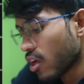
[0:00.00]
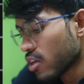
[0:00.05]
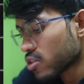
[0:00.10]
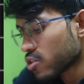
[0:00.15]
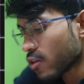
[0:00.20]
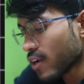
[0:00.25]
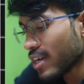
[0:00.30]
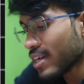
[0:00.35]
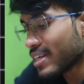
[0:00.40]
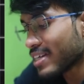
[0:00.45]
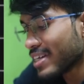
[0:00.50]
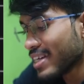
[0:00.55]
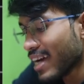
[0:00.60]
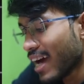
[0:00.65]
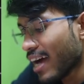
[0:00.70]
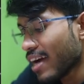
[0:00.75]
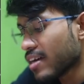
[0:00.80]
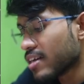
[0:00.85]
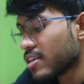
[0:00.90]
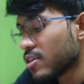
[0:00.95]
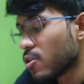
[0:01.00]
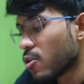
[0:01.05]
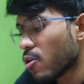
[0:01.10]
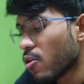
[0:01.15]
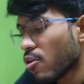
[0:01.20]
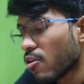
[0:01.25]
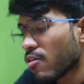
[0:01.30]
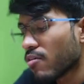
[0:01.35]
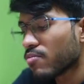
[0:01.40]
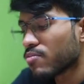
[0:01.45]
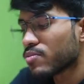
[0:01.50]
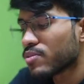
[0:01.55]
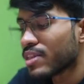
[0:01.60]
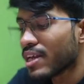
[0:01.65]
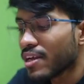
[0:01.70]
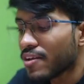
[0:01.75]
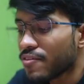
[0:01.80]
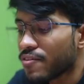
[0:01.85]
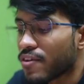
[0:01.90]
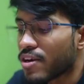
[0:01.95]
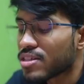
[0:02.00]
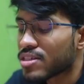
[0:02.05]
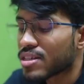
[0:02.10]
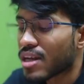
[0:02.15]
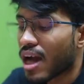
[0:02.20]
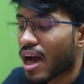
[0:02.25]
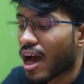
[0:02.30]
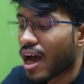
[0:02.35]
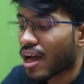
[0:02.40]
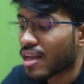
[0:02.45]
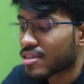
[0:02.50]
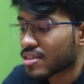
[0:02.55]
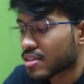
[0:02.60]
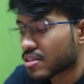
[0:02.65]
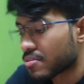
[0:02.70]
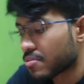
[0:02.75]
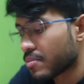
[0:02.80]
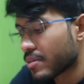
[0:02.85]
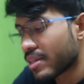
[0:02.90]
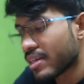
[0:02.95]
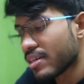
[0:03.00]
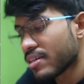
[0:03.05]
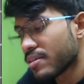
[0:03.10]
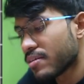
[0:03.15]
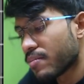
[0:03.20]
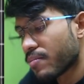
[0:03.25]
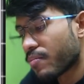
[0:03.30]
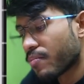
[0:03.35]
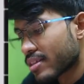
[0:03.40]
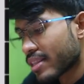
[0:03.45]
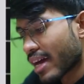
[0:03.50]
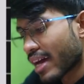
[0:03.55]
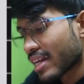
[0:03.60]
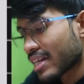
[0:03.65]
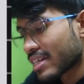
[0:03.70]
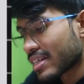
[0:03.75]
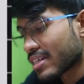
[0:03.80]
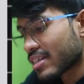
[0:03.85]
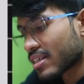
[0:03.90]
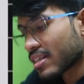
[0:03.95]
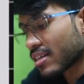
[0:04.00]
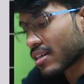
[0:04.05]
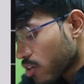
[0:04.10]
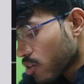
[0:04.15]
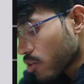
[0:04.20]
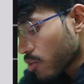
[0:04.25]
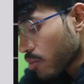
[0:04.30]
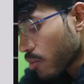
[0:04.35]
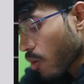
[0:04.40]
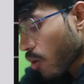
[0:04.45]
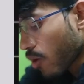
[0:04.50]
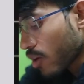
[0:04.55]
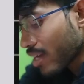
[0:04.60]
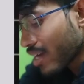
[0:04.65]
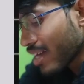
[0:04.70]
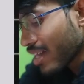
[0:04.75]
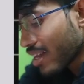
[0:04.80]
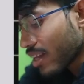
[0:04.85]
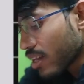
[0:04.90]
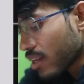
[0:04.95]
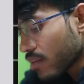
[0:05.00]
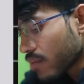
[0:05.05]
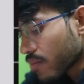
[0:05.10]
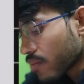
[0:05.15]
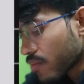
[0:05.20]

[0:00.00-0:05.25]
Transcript: So in DRDO, they first asked me that to model.